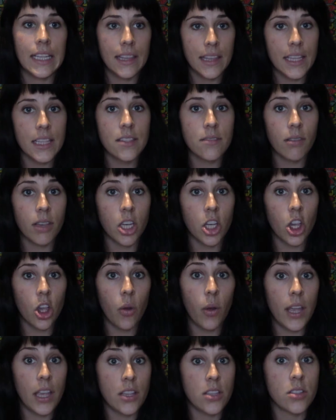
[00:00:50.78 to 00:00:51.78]
this
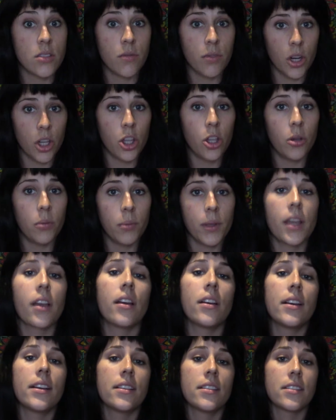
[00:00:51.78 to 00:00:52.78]
video is for you,
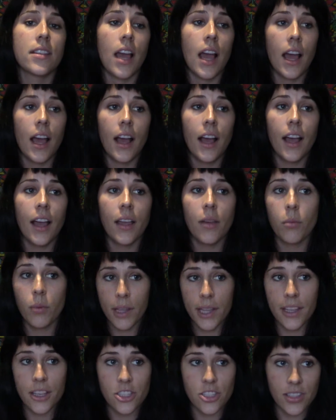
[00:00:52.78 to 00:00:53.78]
because I
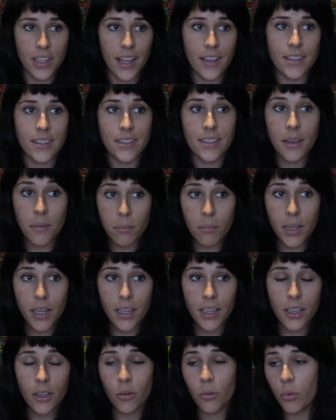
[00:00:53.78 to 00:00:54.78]
wish that
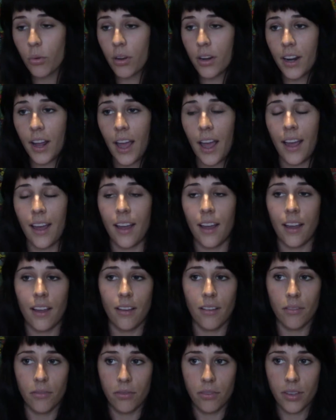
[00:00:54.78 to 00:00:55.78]
somebody would
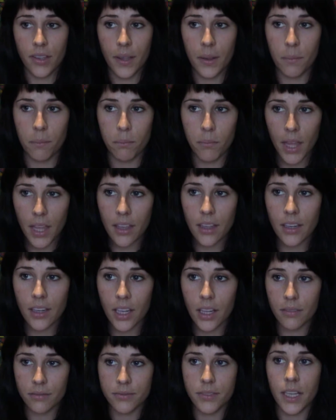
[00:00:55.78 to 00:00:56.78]
have made
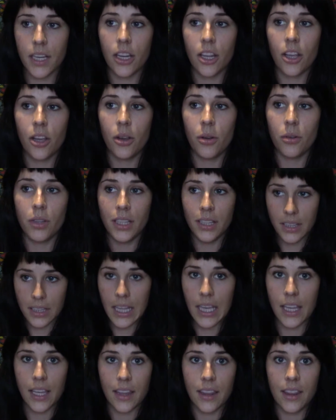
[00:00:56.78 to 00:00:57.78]
a video
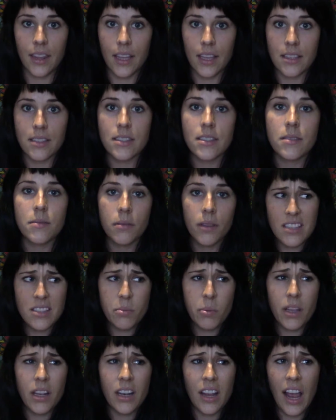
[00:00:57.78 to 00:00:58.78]
like this. I
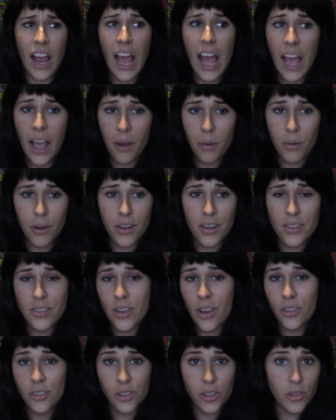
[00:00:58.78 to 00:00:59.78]
spent hours
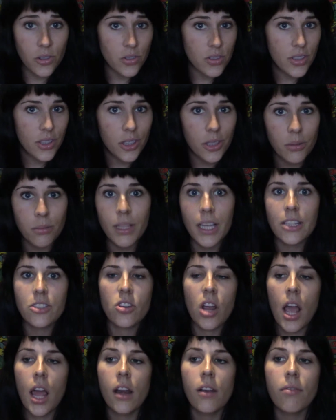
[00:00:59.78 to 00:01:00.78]
on YouTube like
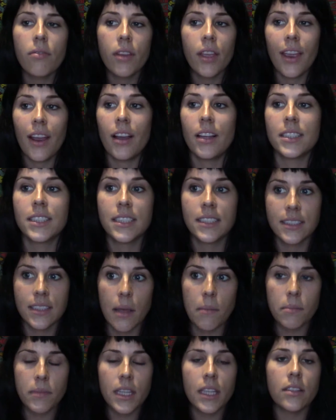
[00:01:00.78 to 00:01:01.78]
trying to figure out
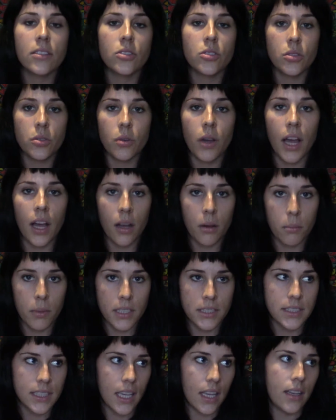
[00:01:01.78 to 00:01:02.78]
something to help
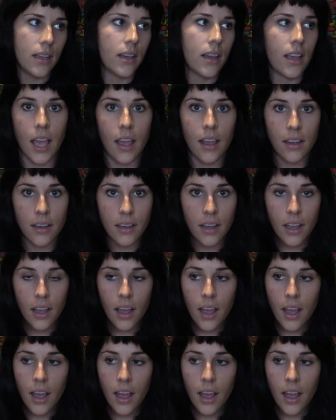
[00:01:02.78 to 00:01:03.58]
my skin, and